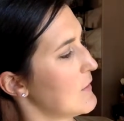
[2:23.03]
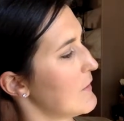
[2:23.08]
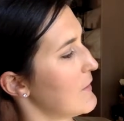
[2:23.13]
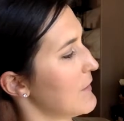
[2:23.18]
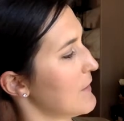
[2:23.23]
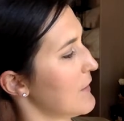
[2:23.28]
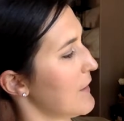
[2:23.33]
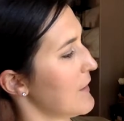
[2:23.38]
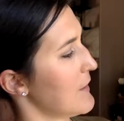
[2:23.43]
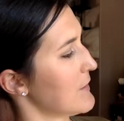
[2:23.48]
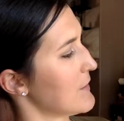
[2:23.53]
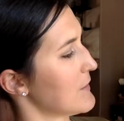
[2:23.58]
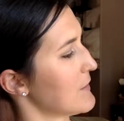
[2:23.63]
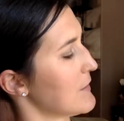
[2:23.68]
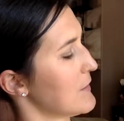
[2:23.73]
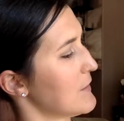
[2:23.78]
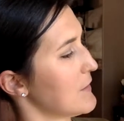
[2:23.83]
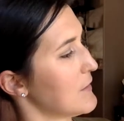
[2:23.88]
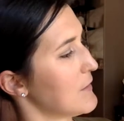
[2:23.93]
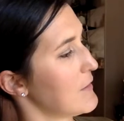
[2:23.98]

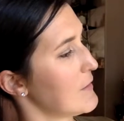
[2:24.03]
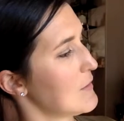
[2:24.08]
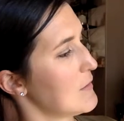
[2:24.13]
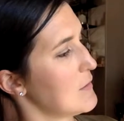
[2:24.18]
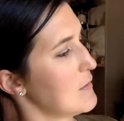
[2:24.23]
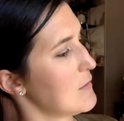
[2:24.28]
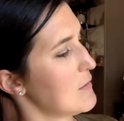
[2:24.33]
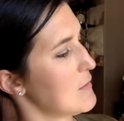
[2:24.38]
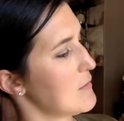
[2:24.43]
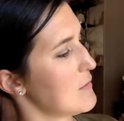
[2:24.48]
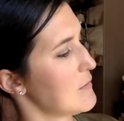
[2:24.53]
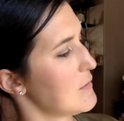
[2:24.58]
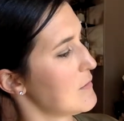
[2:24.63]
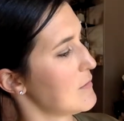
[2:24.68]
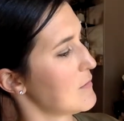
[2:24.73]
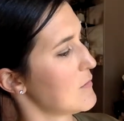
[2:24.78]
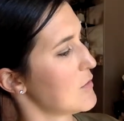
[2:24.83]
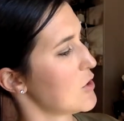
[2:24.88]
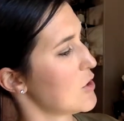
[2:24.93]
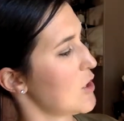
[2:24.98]
Lesson
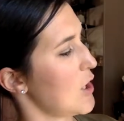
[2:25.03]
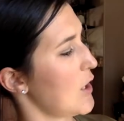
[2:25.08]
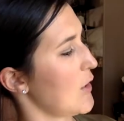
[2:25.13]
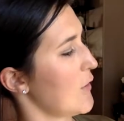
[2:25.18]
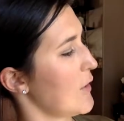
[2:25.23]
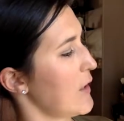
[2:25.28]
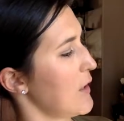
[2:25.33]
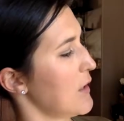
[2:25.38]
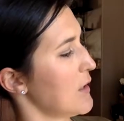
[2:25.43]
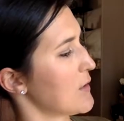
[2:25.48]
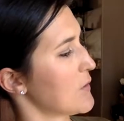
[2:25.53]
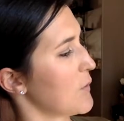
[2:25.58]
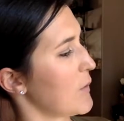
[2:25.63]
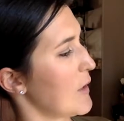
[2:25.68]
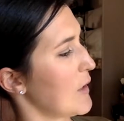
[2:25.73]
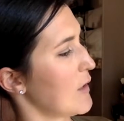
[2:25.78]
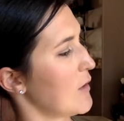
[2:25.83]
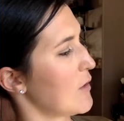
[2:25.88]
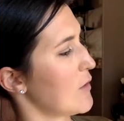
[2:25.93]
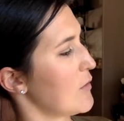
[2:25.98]
Sharing is what
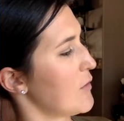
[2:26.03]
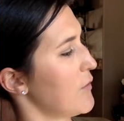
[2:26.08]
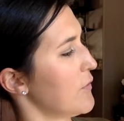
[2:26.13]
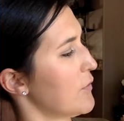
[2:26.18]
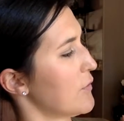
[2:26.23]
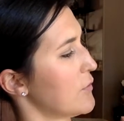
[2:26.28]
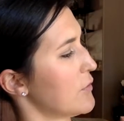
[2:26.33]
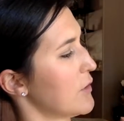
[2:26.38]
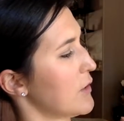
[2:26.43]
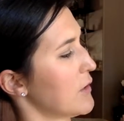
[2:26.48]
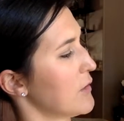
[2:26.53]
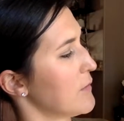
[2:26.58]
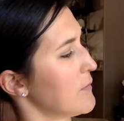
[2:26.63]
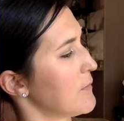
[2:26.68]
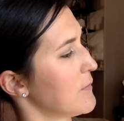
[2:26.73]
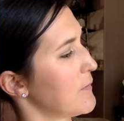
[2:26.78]
I called the folder.